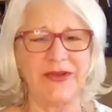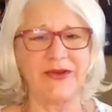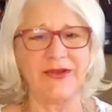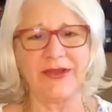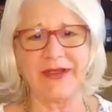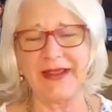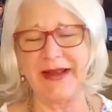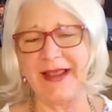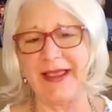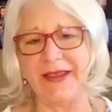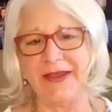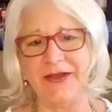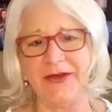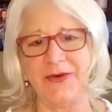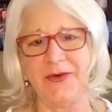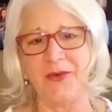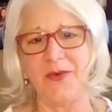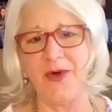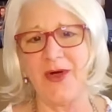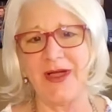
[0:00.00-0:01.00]
you're looking at
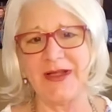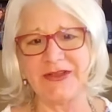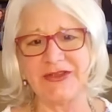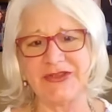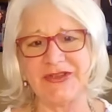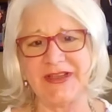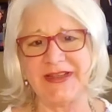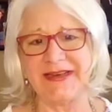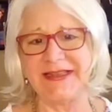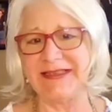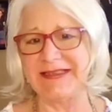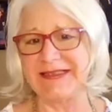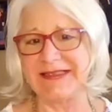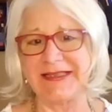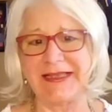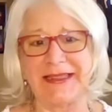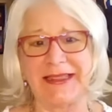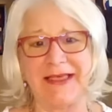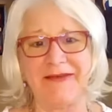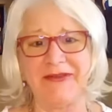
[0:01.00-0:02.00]
your watch and
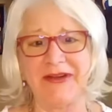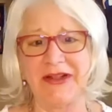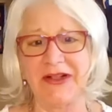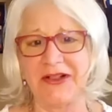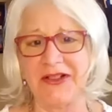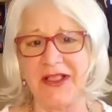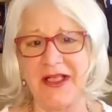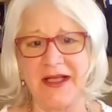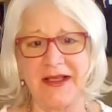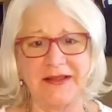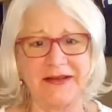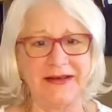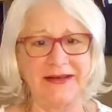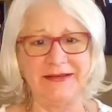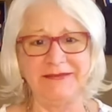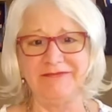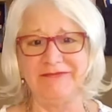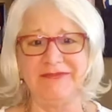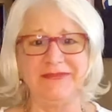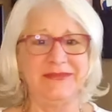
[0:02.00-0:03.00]
it's eleven o'clock
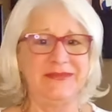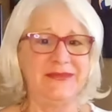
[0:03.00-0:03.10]
and